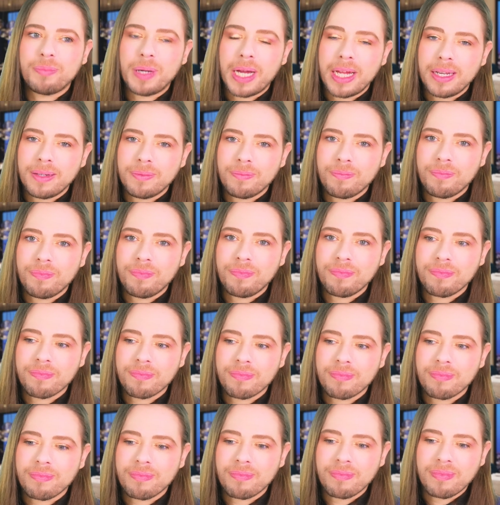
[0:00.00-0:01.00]
but
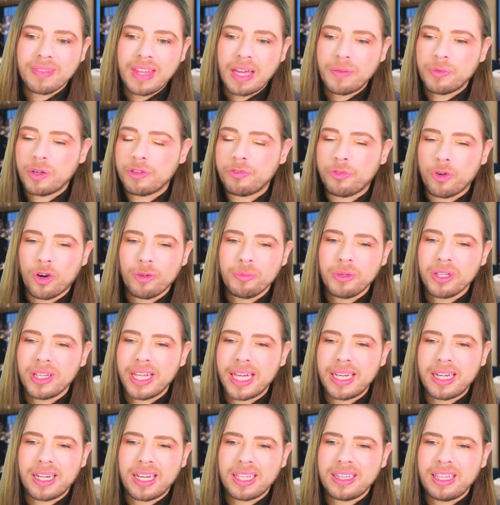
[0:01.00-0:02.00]
they
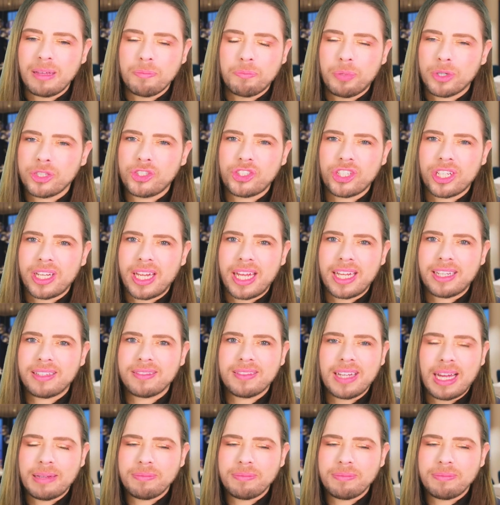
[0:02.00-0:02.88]
reformulated it, they butchered it.